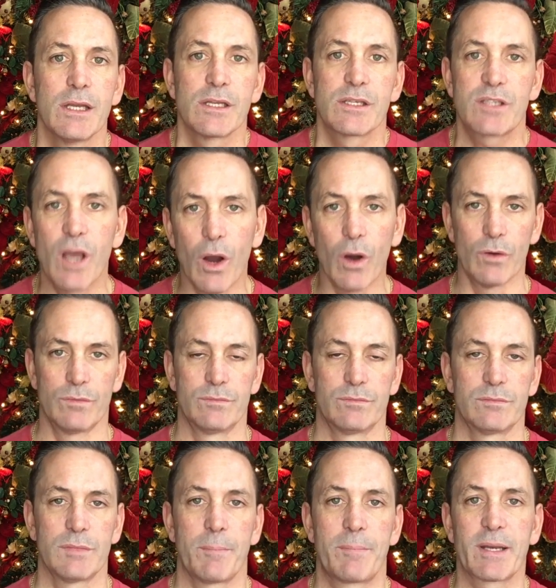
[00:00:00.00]
So
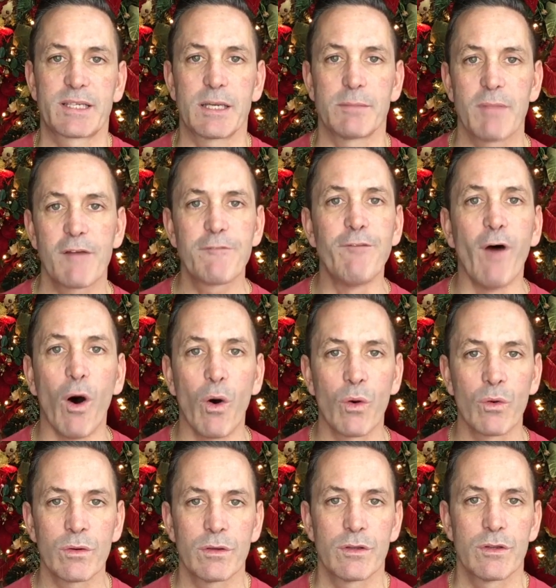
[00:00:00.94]
I picked up my
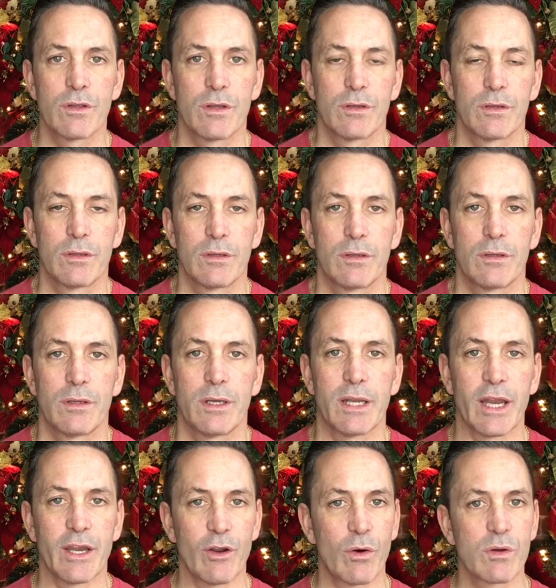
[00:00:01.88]
phone,
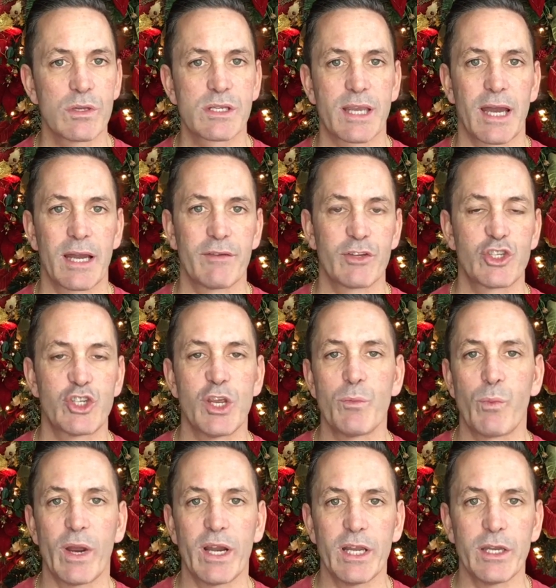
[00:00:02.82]
and I know it's kind of a
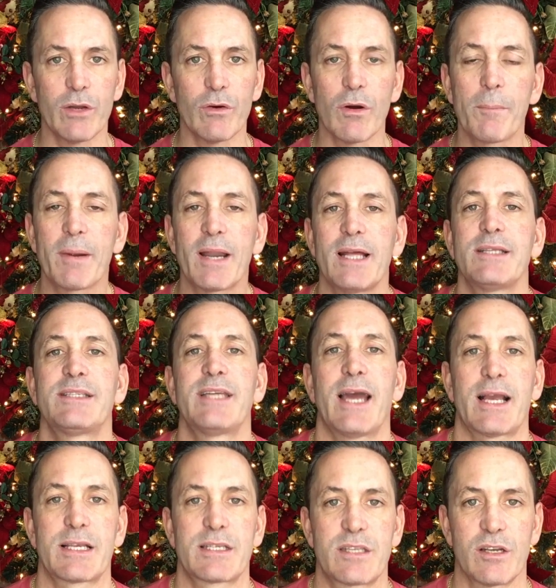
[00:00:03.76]
cheap way to do it, but I
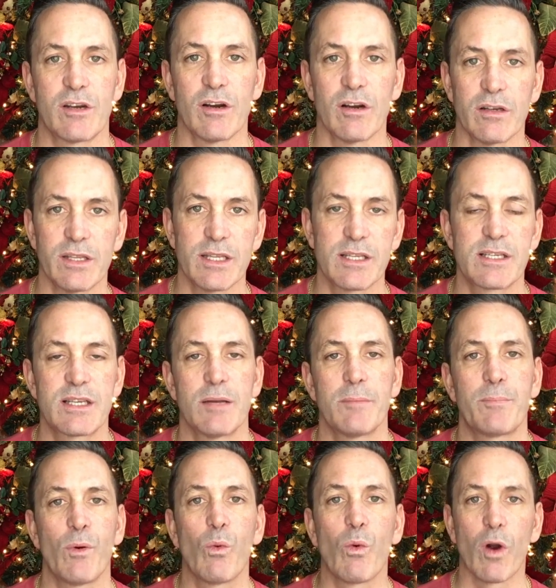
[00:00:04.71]
texted her these
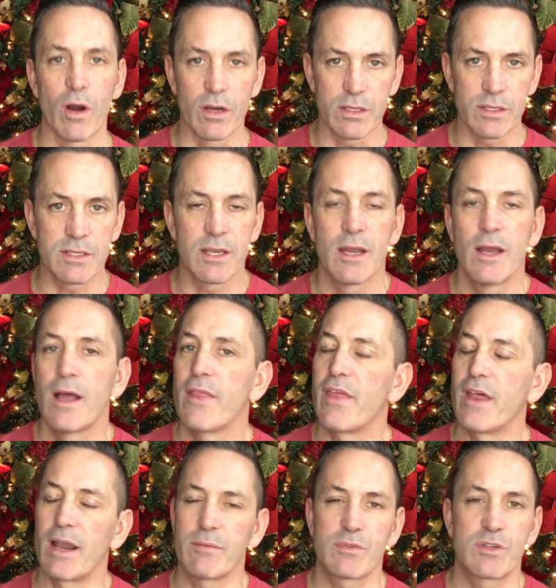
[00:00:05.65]
simple words
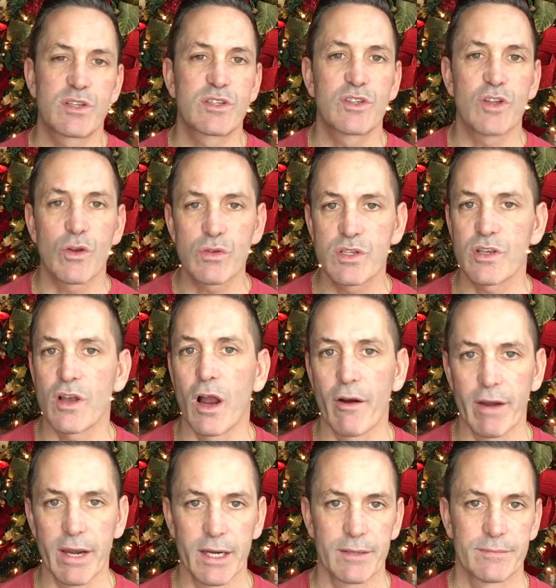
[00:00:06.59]
that I'm so
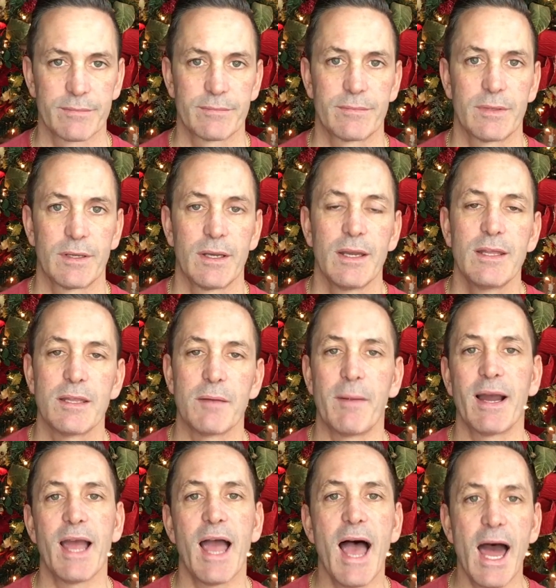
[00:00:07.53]
sorry that
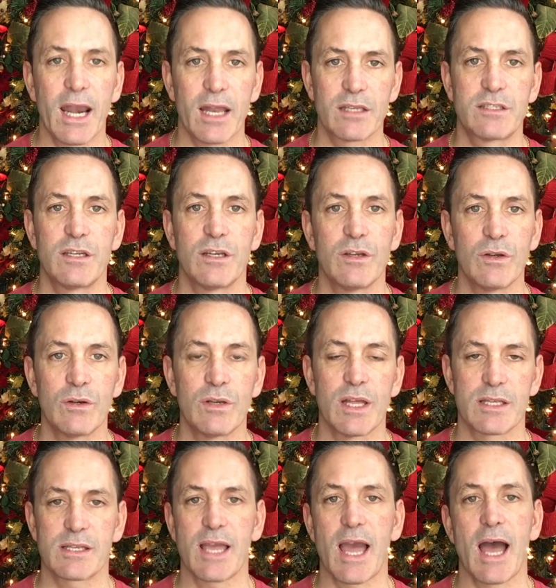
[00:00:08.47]
my attitude
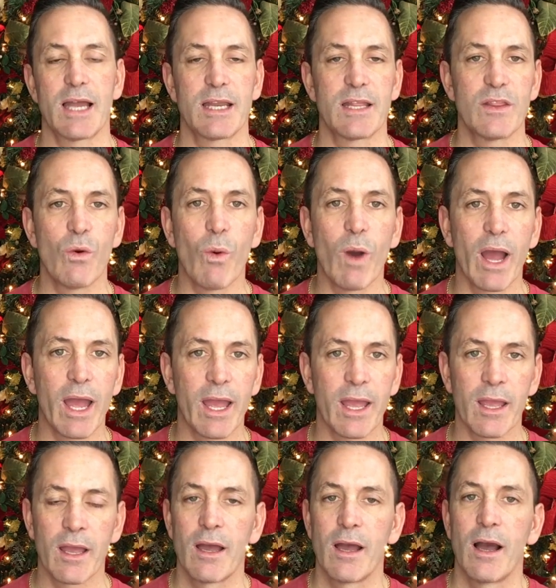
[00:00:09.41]
has gotten in the
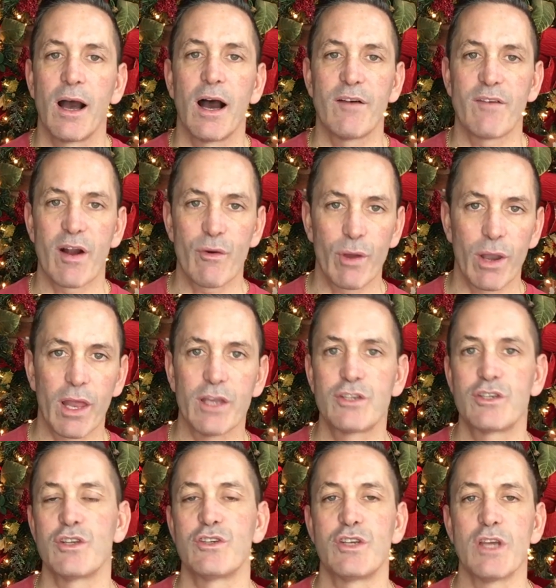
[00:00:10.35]
way of our
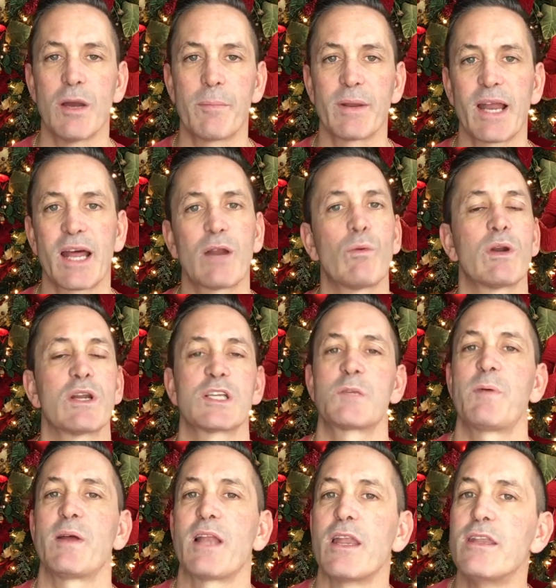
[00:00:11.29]
relationship. And I don't want to
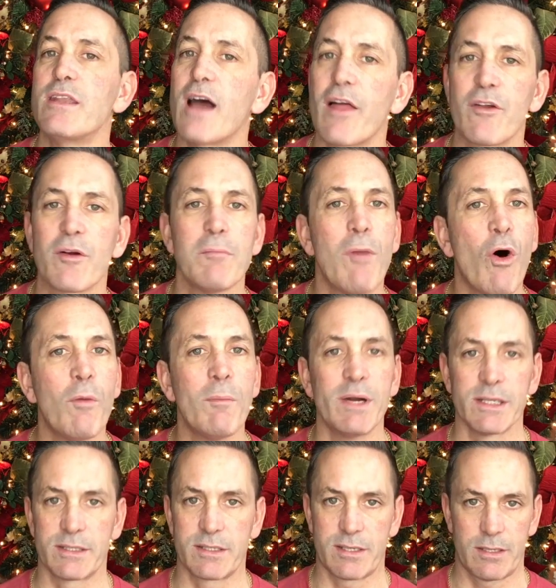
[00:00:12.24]
spend another
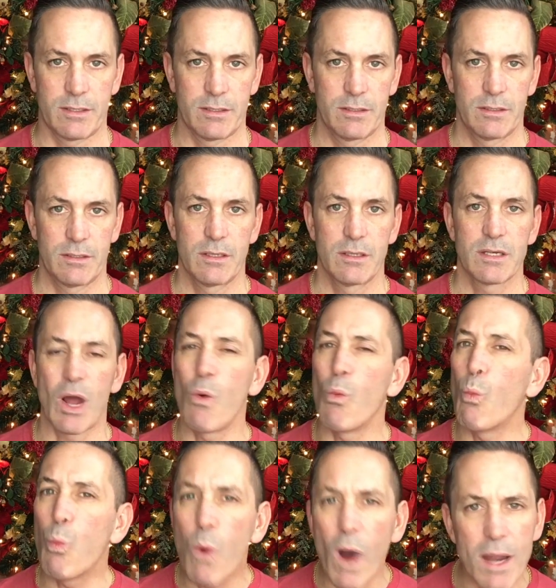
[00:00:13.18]
moment, not
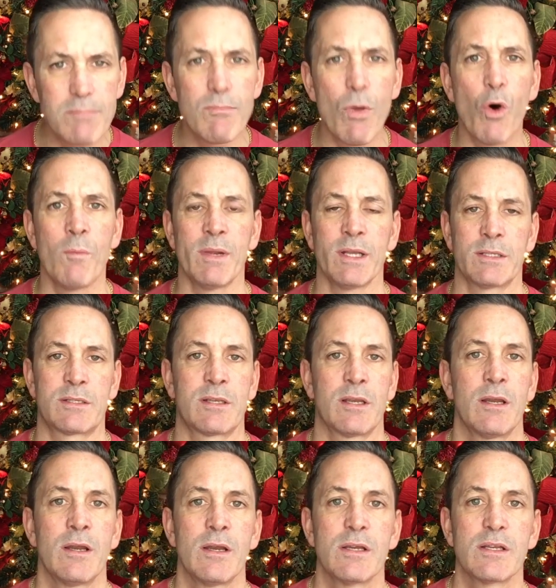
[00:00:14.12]
one moment,
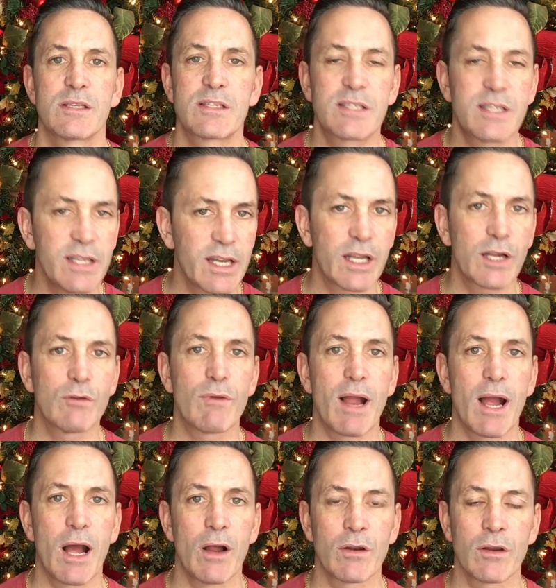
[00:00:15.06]
sitting
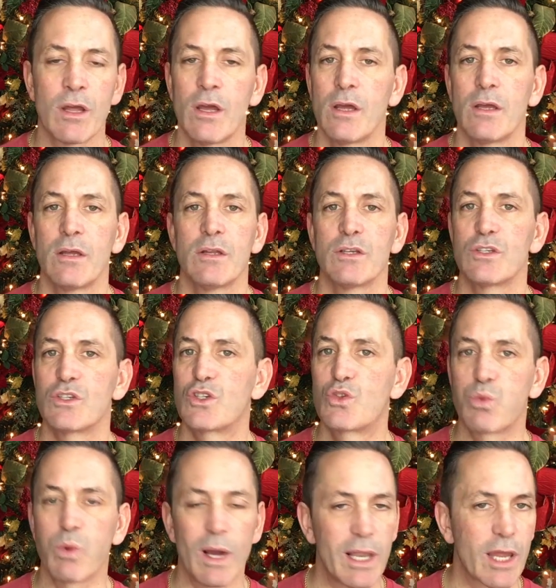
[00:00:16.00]
around
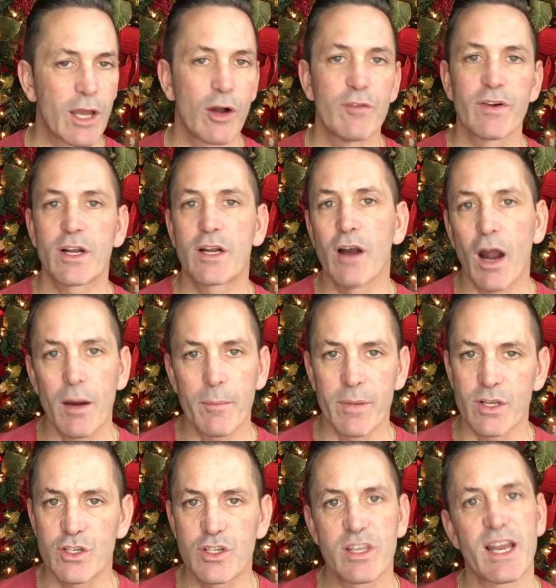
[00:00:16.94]
dwelling over
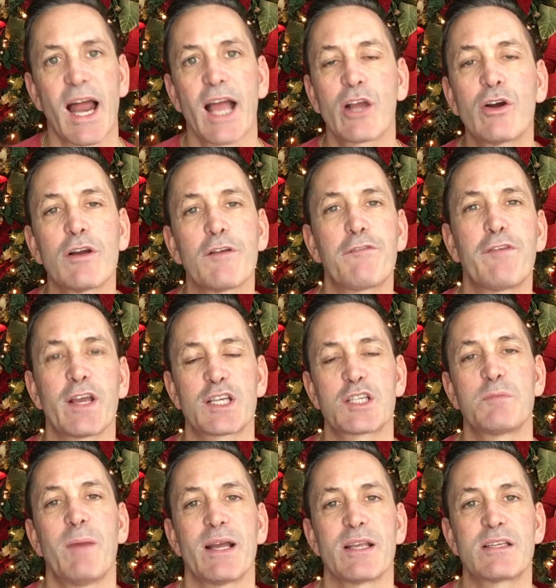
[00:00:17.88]
garbage that I could have
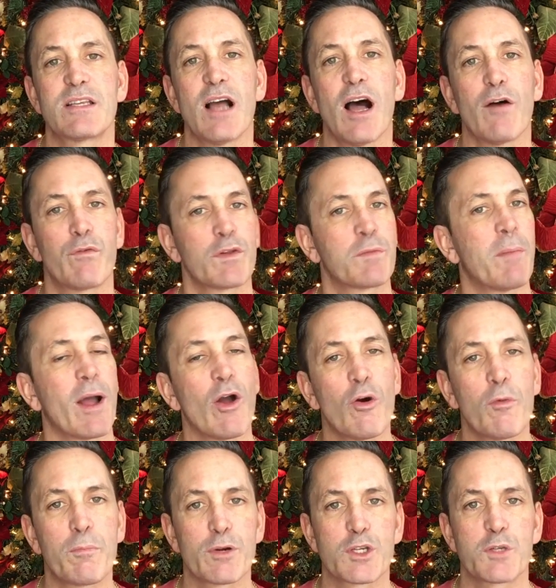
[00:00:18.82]
fixed myself with my
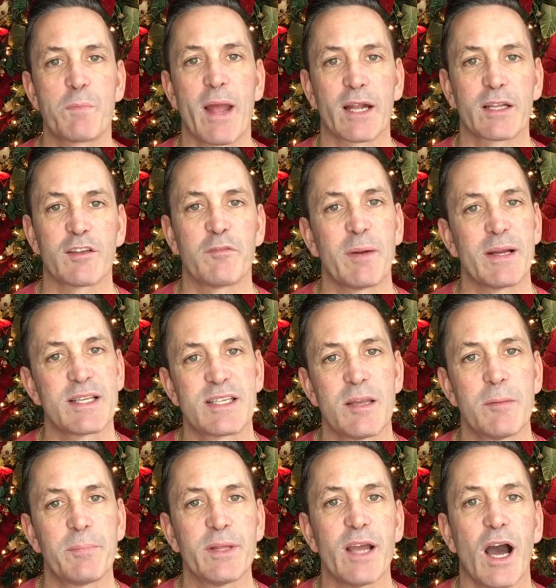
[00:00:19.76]
own perspective by
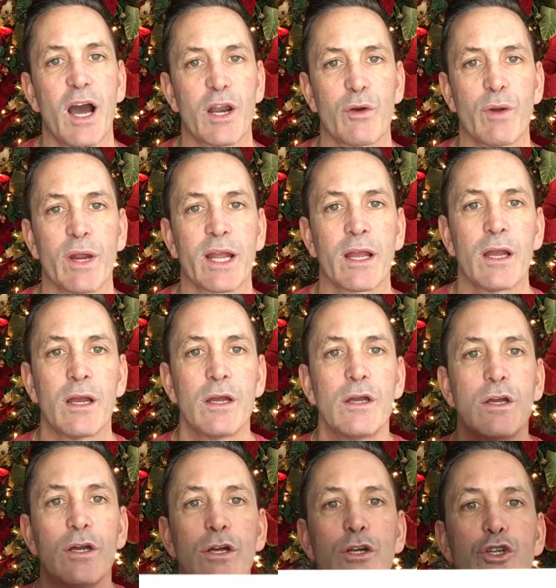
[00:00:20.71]
simply uttering
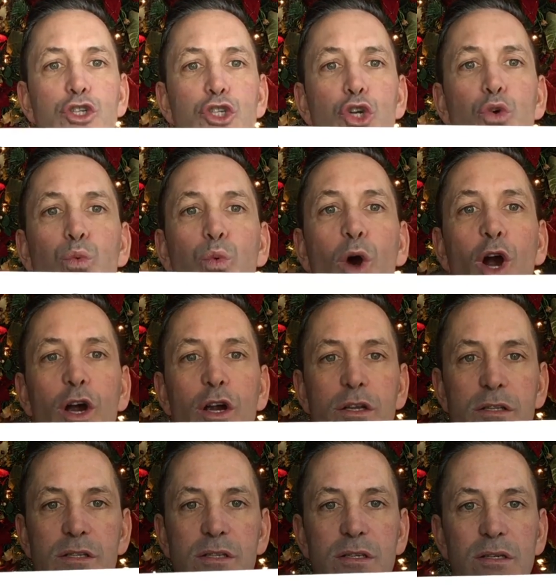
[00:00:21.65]
2
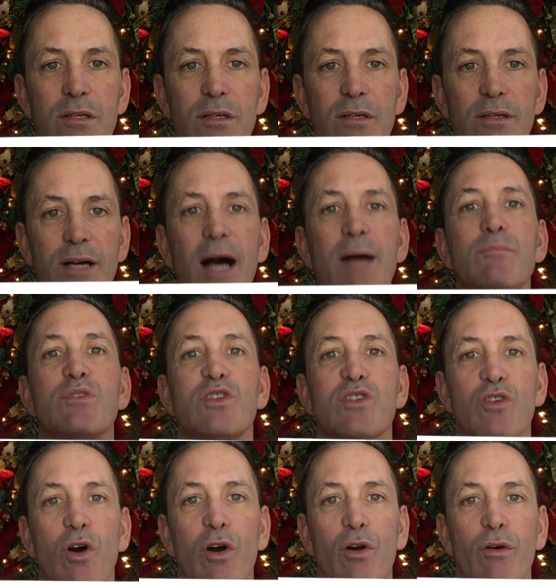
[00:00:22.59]
words, I'm
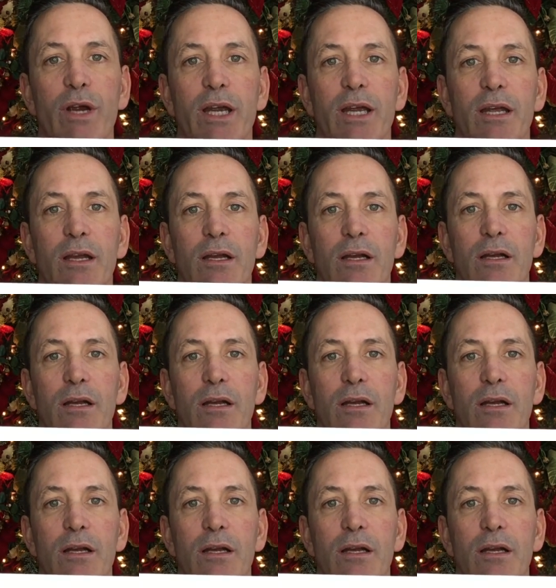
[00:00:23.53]
sorry.